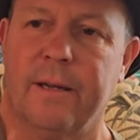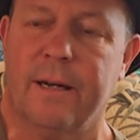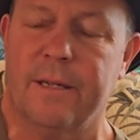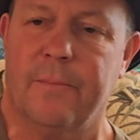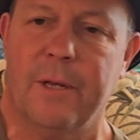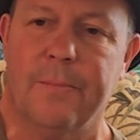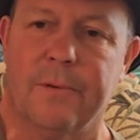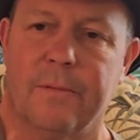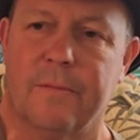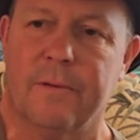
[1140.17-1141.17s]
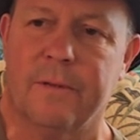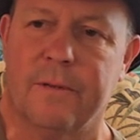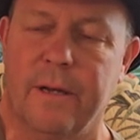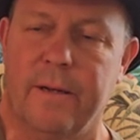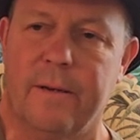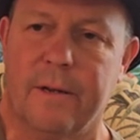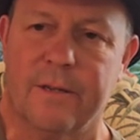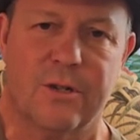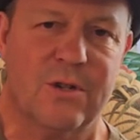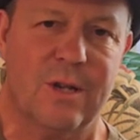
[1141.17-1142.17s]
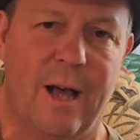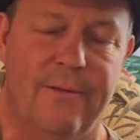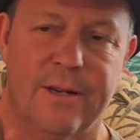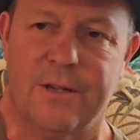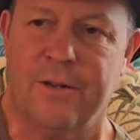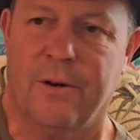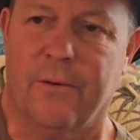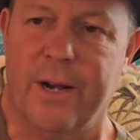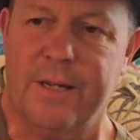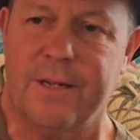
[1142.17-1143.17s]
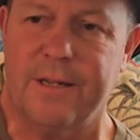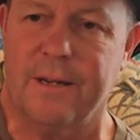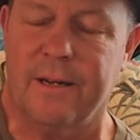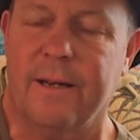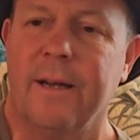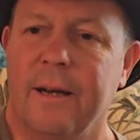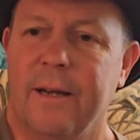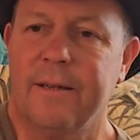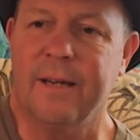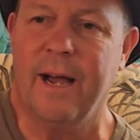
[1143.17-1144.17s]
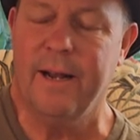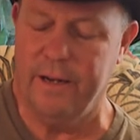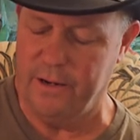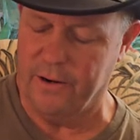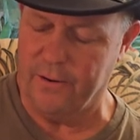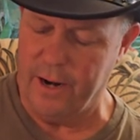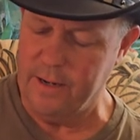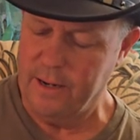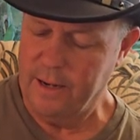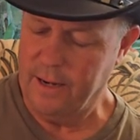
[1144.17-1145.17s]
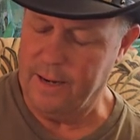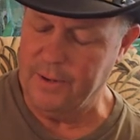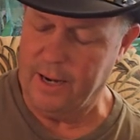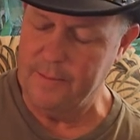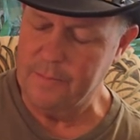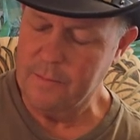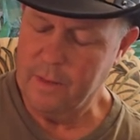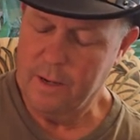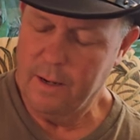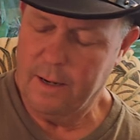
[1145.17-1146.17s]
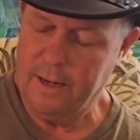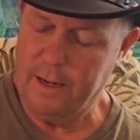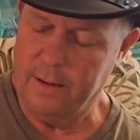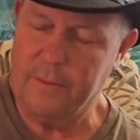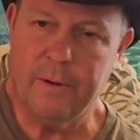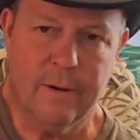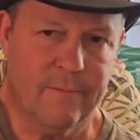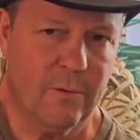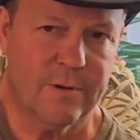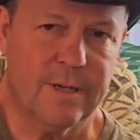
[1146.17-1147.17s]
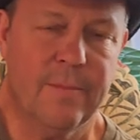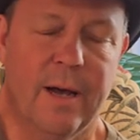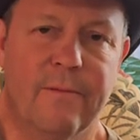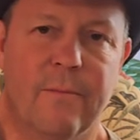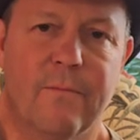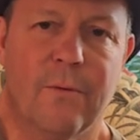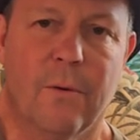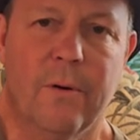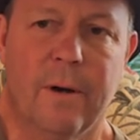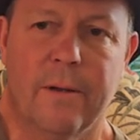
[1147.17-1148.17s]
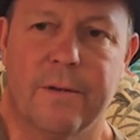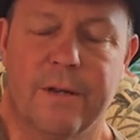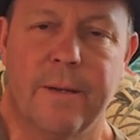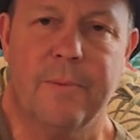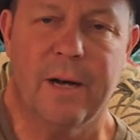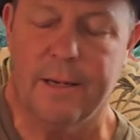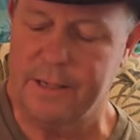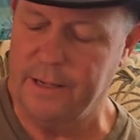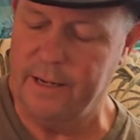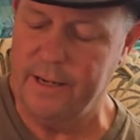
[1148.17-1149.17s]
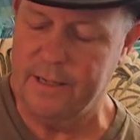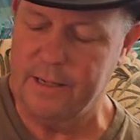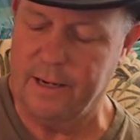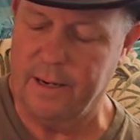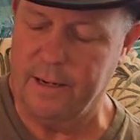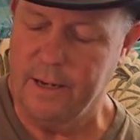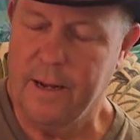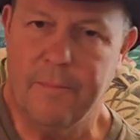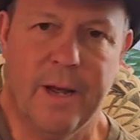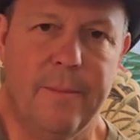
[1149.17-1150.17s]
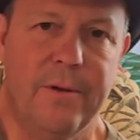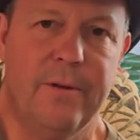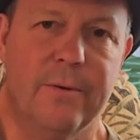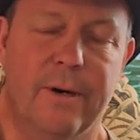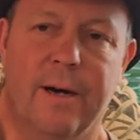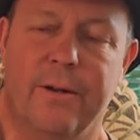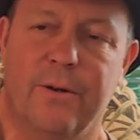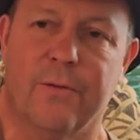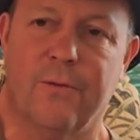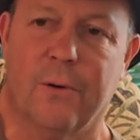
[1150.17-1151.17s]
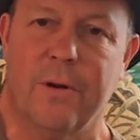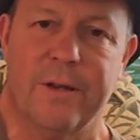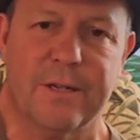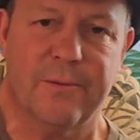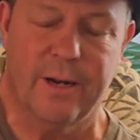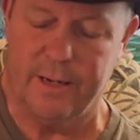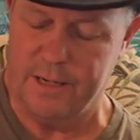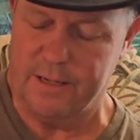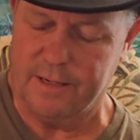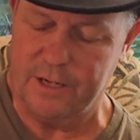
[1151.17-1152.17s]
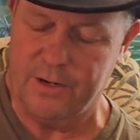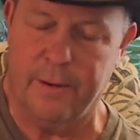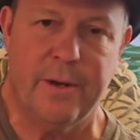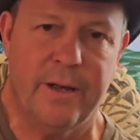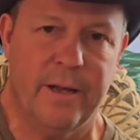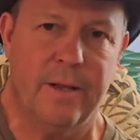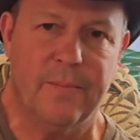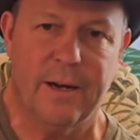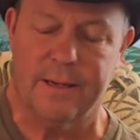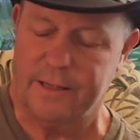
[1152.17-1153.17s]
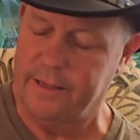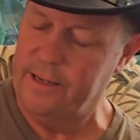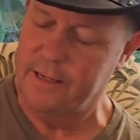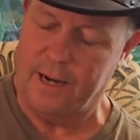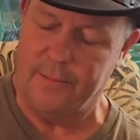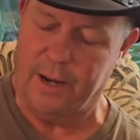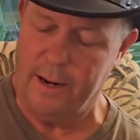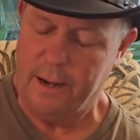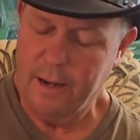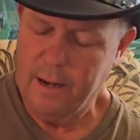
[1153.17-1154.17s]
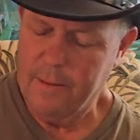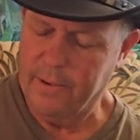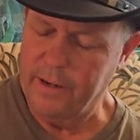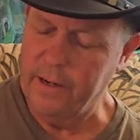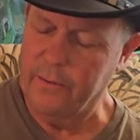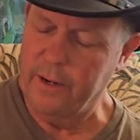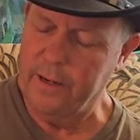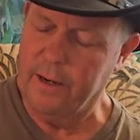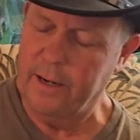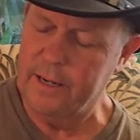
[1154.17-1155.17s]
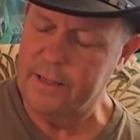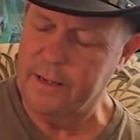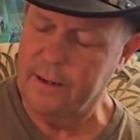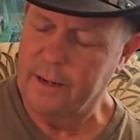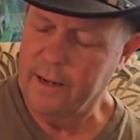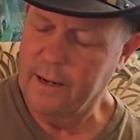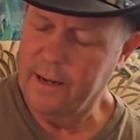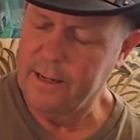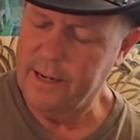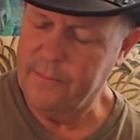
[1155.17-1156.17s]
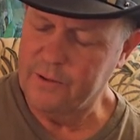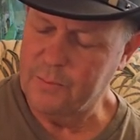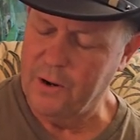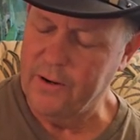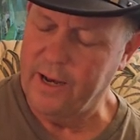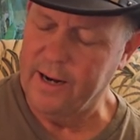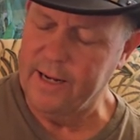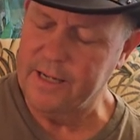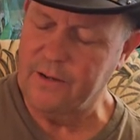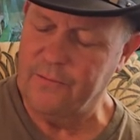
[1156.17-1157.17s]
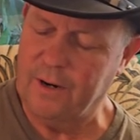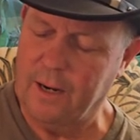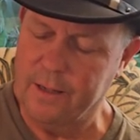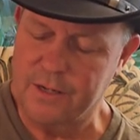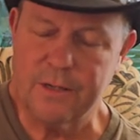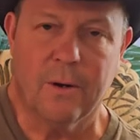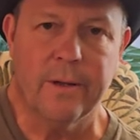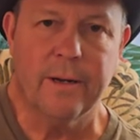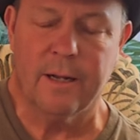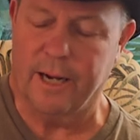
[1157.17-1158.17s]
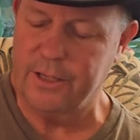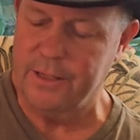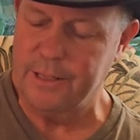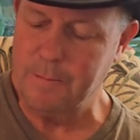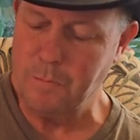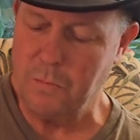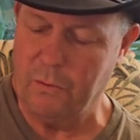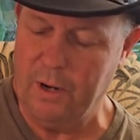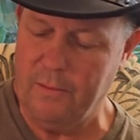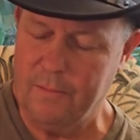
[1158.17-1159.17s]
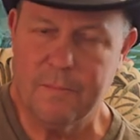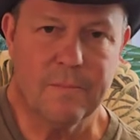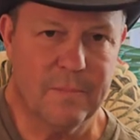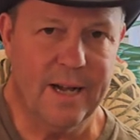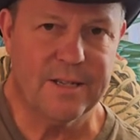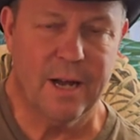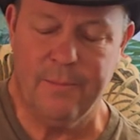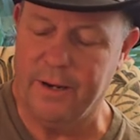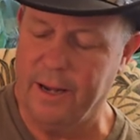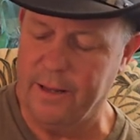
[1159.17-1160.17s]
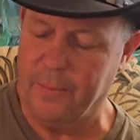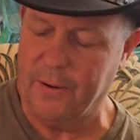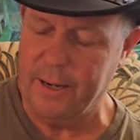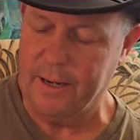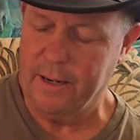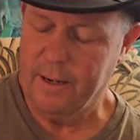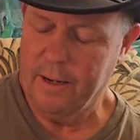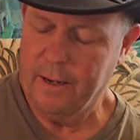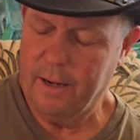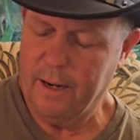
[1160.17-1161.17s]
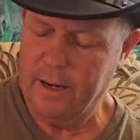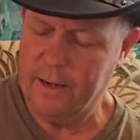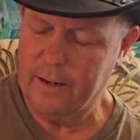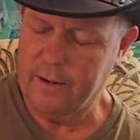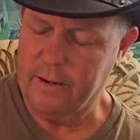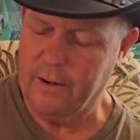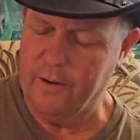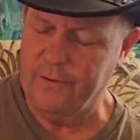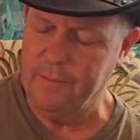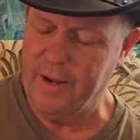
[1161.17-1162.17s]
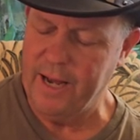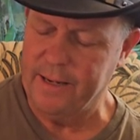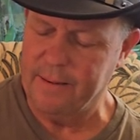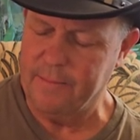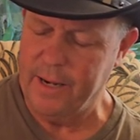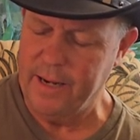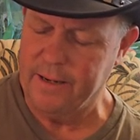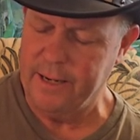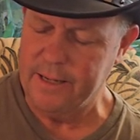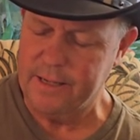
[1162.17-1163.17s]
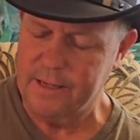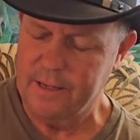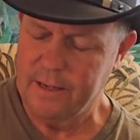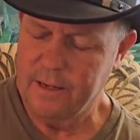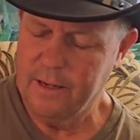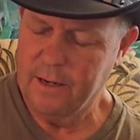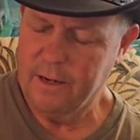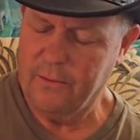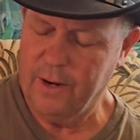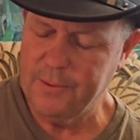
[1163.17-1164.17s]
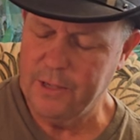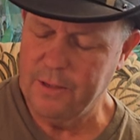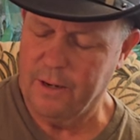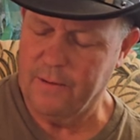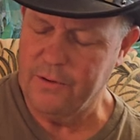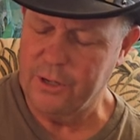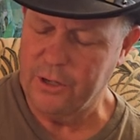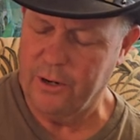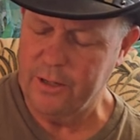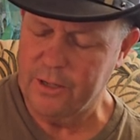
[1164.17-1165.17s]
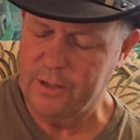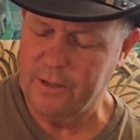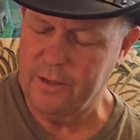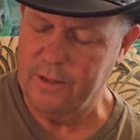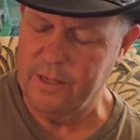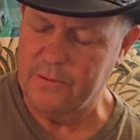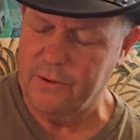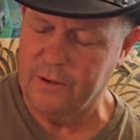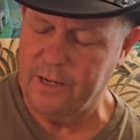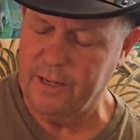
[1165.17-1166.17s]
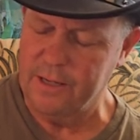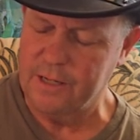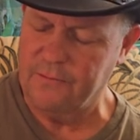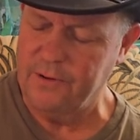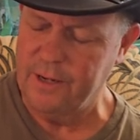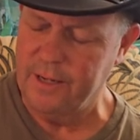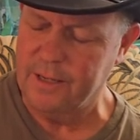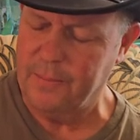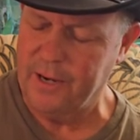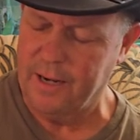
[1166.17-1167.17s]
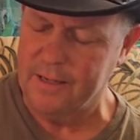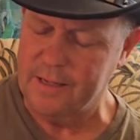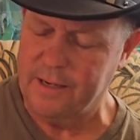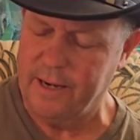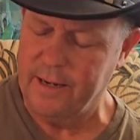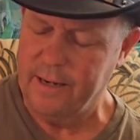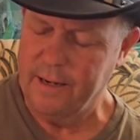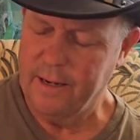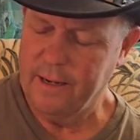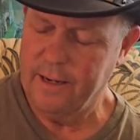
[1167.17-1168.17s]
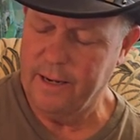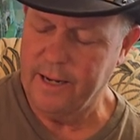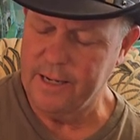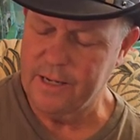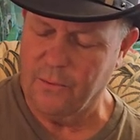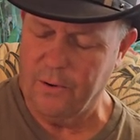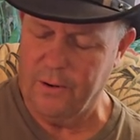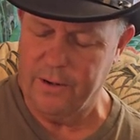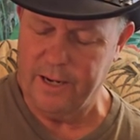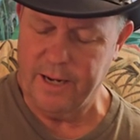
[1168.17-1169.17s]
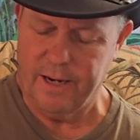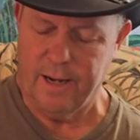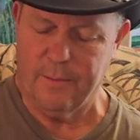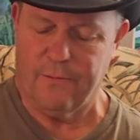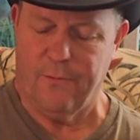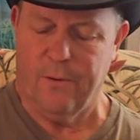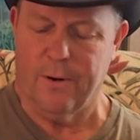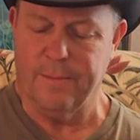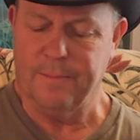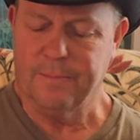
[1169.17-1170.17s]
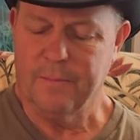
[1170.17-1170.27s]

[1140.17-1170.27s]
thousand people dead because they're Slavics and you're a racist uh, dying in Ukraine. I'm not. Uh, and, of course, I'm not for all the dead Palestinians. Uh, maybe you, uh, you're for the Israelis exterminating the Palestinians. I'm not. But anyway, uh, he's a, he spoke out against the fallen. Stolen elections. Well, that's coming down the pike. Uh, COVID mad mandates. Corruption of the church. Israel killing civilians in Palestine, and against the World Economic Forum.